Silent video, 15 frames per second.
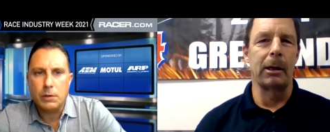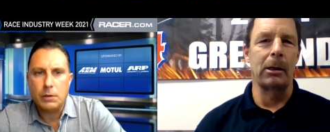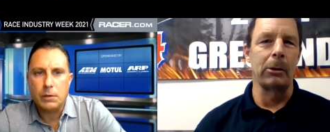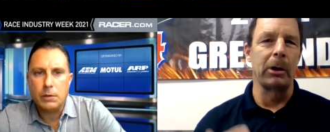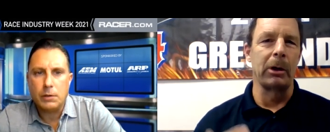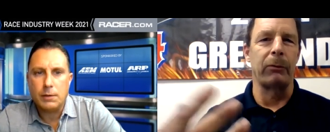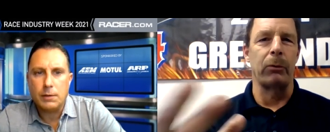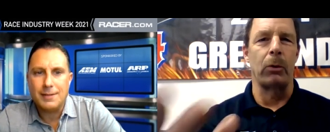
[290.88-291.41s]

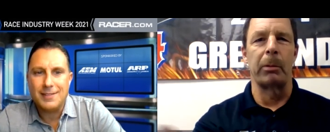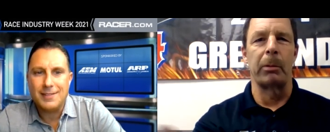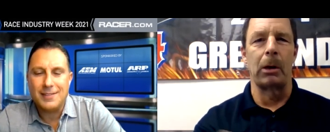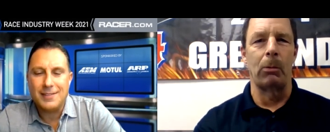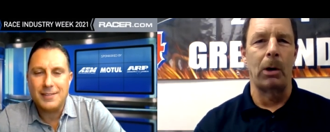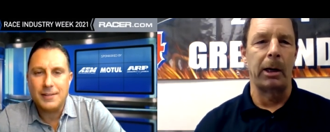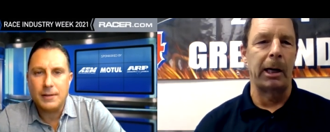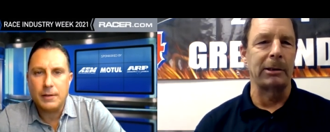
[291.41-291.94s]
Speaker 1: including
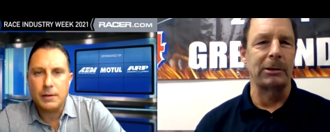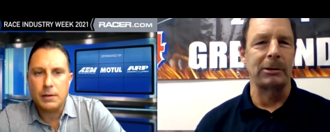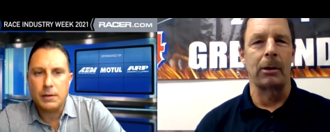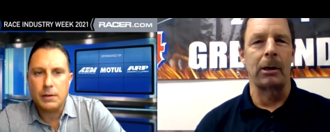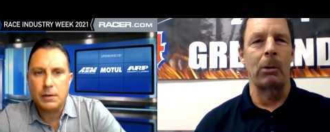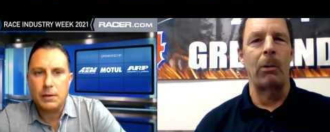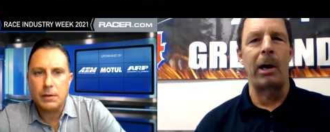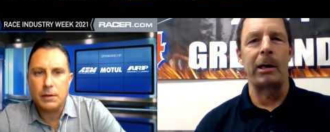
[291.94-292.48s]
Formula One. I
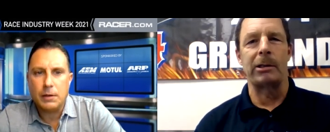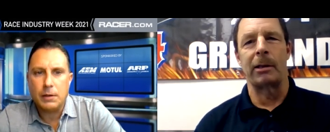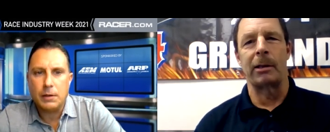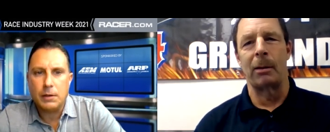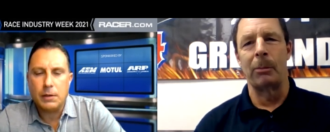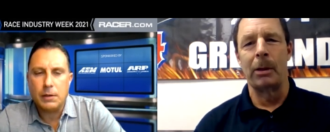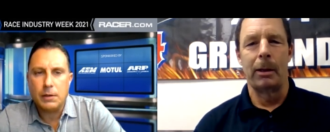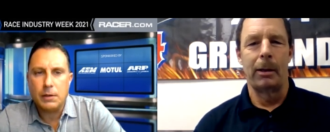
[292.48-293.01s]
certainly watch
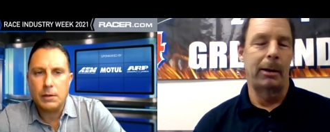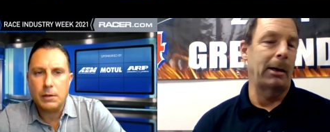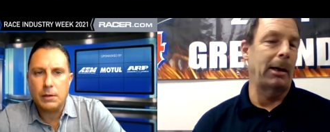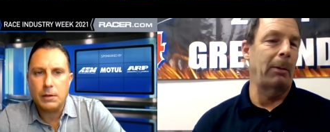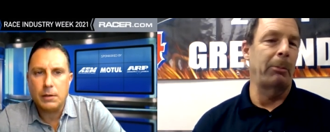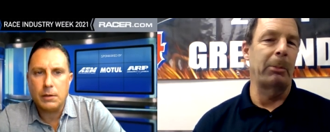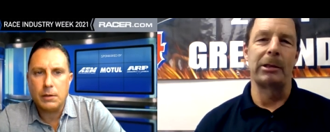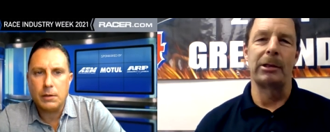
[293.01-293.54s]
them,
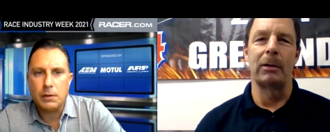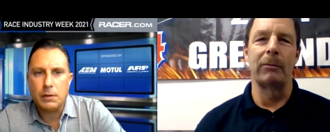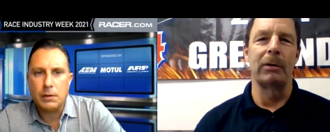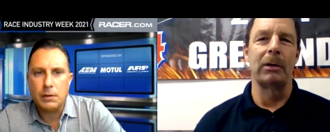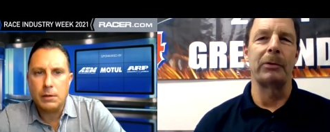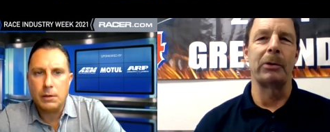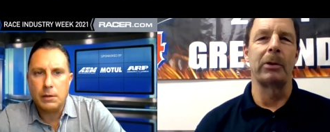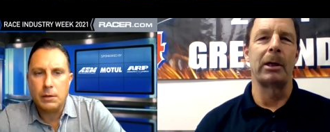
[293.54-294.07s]
and I bet you
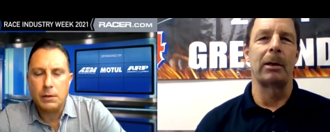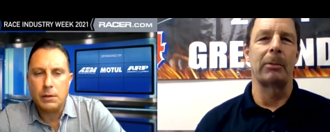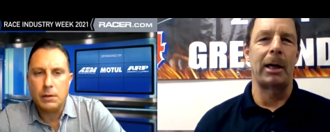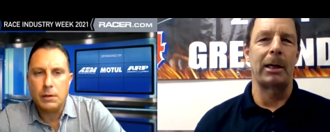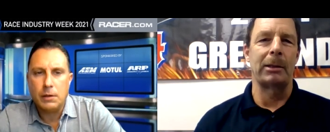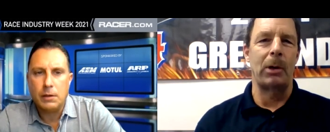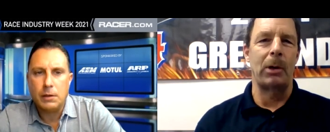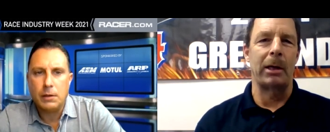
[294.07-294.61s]
even a few of them
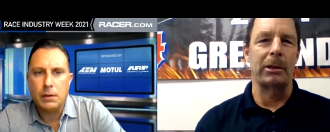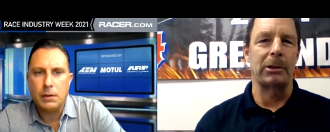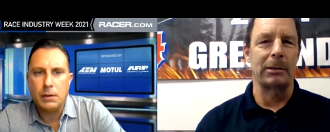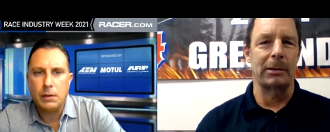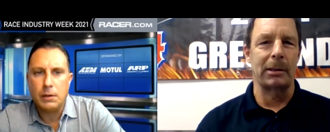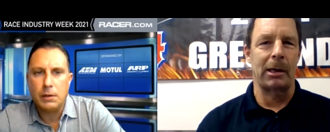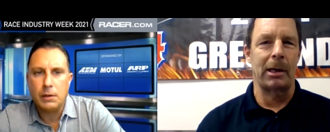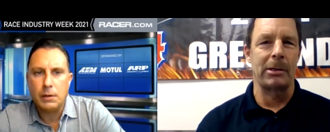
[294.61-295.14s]
guys watch
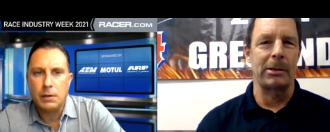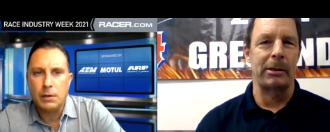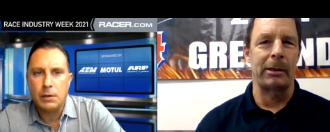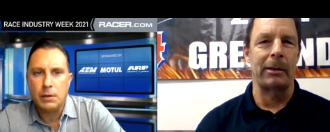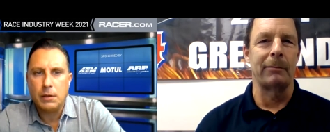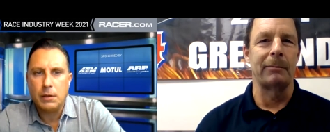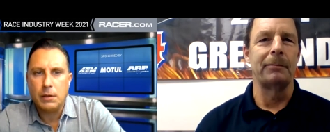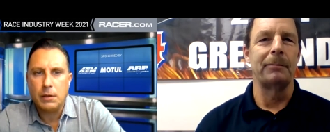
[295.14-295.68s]
us
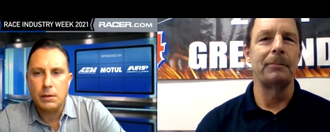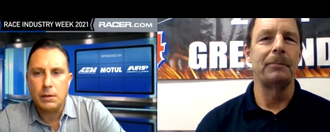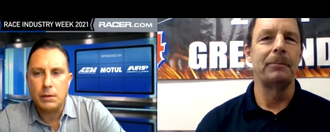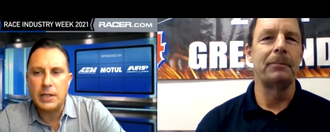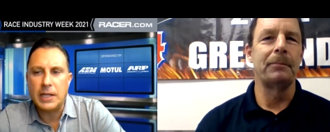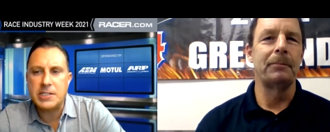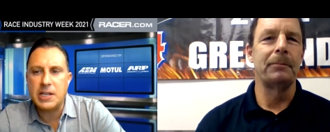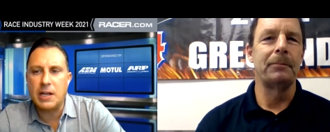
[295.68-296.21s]
occasionally.
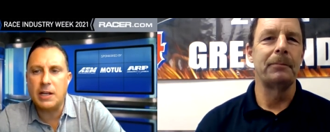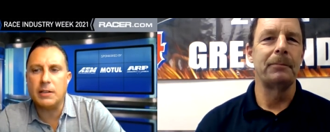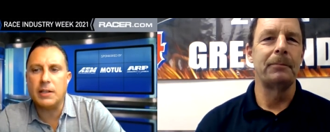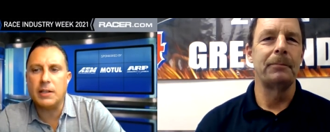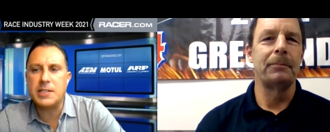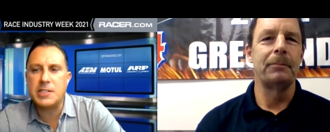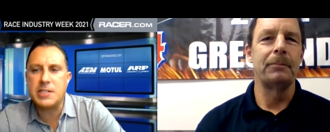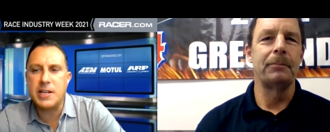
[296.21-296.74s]
Let's uh,
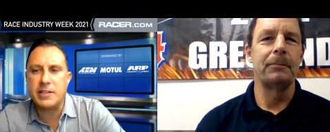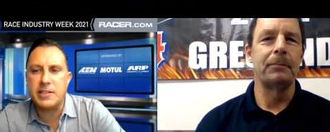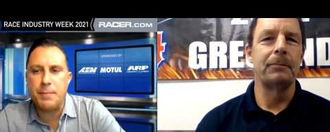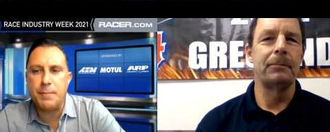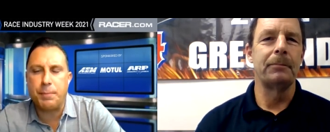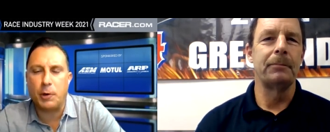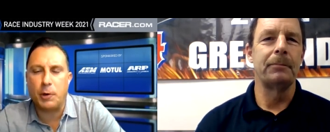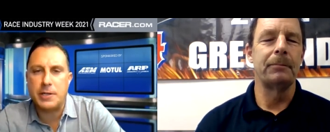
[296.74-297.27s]
Speaker 2: let's dig
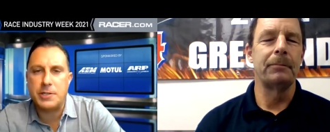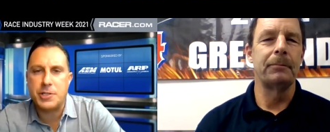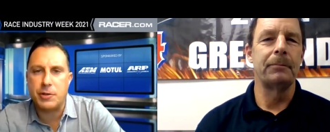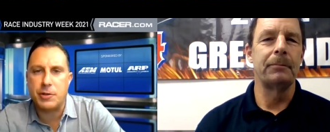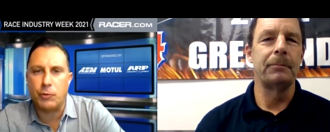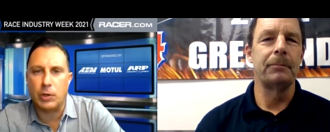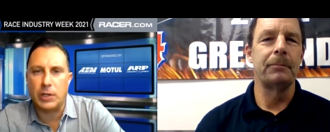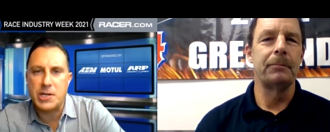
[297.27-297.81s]
deeper
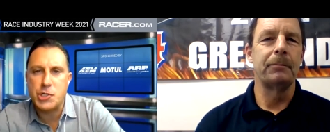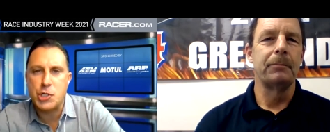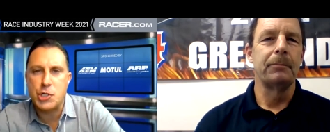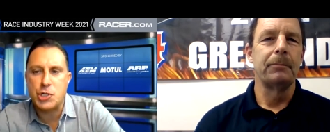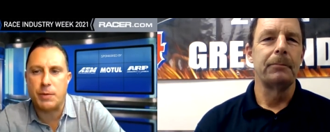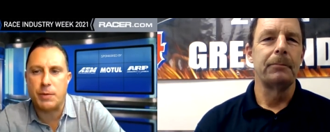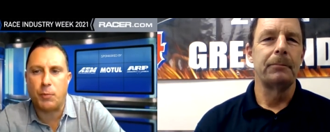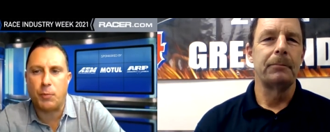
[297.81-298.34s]
into the
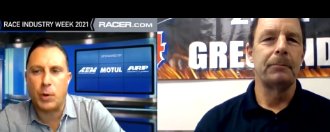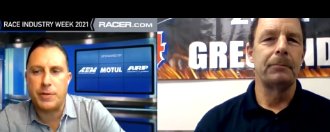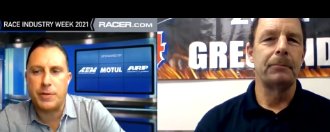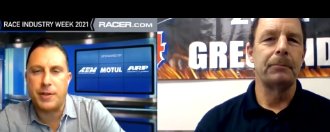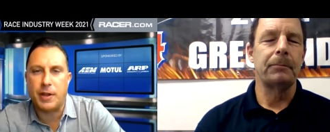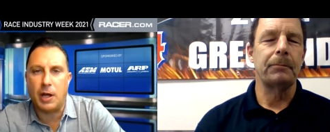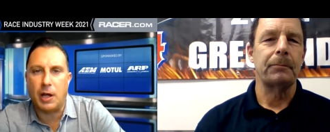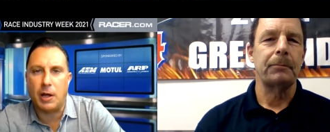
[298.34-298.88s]
relationship
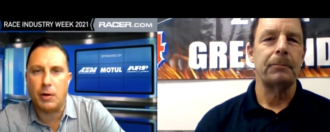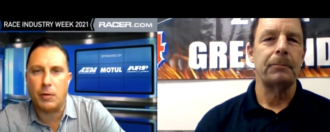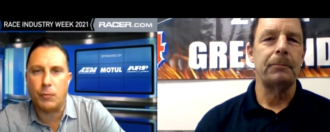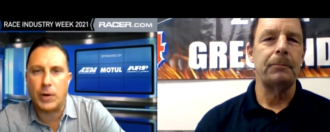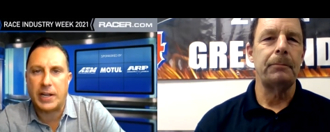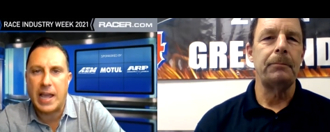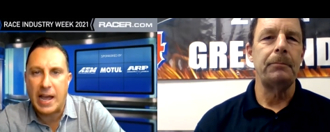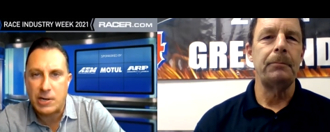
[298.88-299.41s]
with
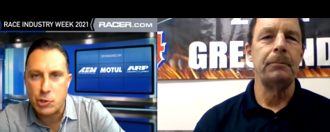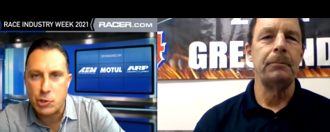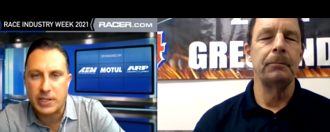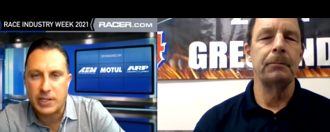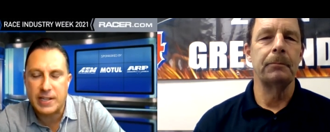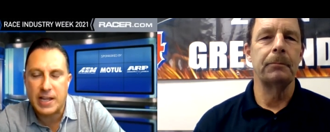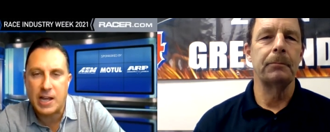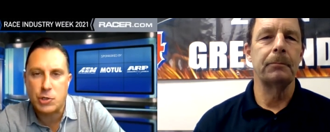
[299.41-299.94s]
uh, Rick
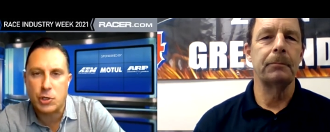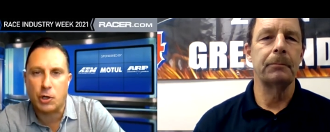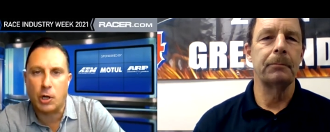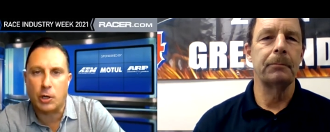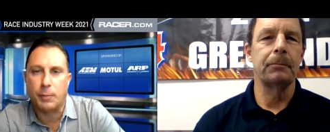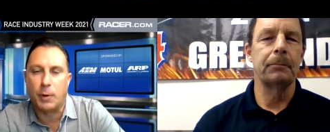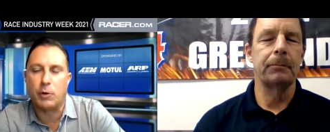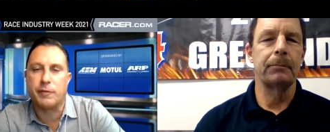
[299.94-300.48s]
Hendrick and the
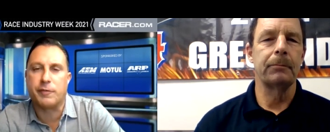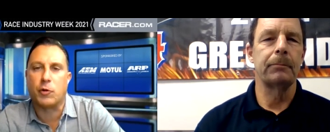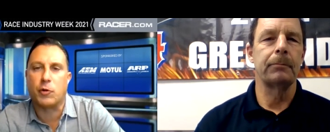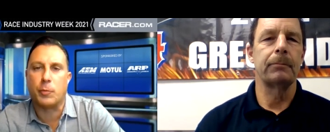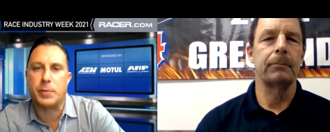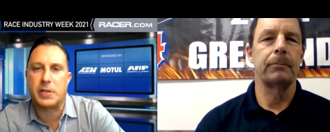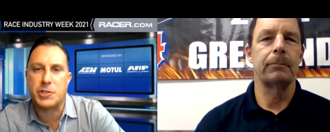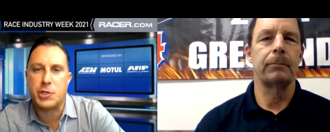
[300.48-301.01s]
Hendrick Automotive
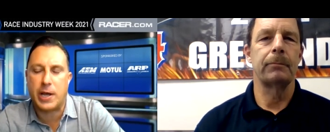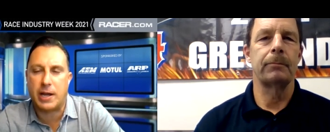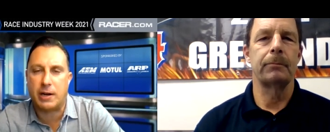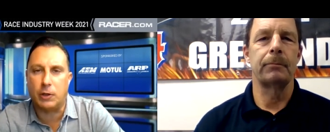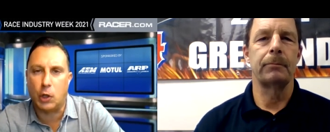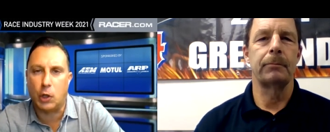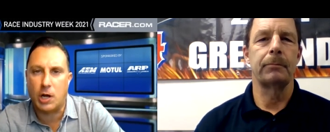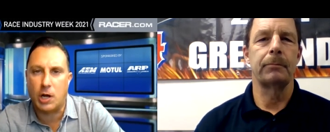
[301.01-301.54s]
Group because you
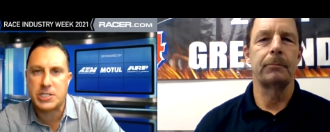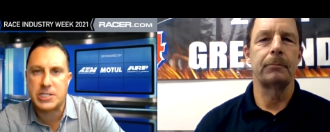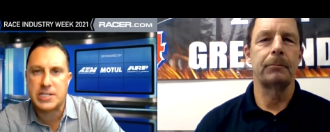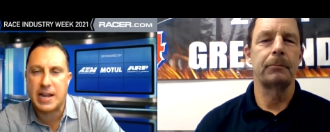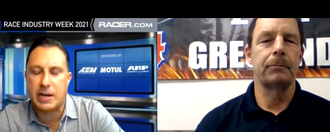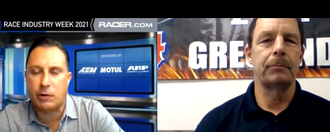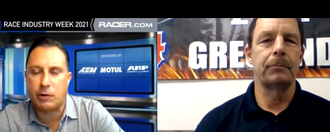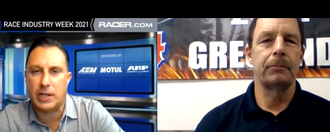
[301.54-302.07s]
had a
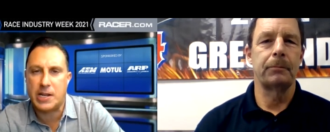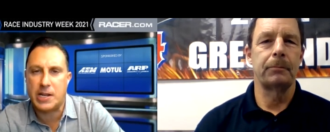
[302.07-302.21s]
long-standing